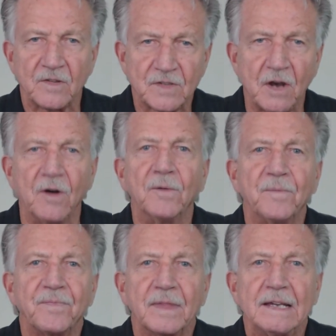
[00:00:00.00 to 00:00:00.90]

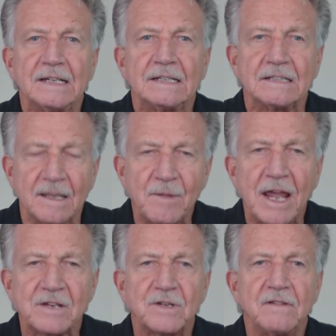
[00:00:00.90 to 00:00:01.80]
So, let
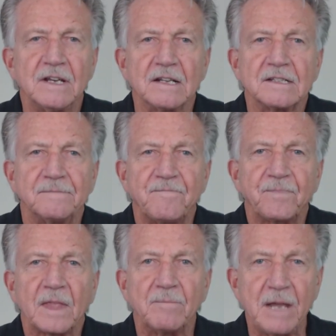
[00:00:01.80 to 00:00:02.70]
me ask you this.
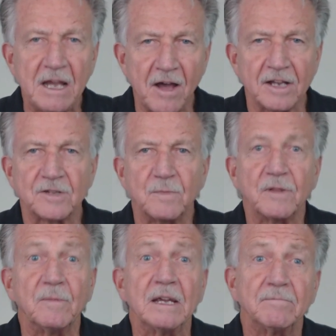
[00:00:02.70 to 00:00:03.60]
Be honest
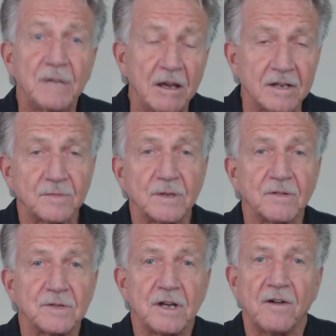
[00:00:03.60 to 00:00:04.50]
with me. Be honest
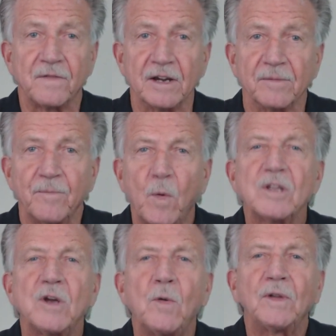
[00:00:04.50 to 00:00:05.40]
with yourself here.
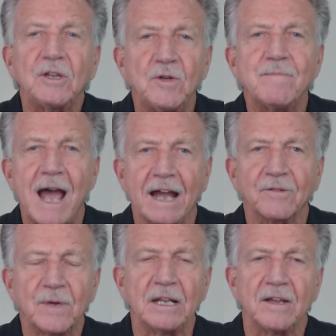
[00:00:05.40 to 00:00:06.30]
What's holding you
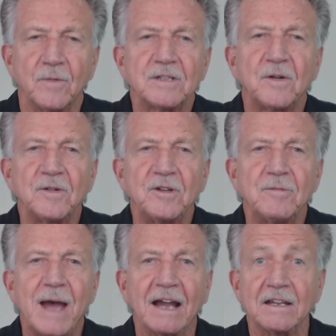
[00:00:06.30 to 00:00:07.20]
back? Really, what's holding
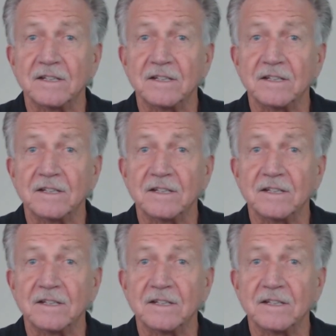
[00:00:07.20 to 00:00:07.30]
you back?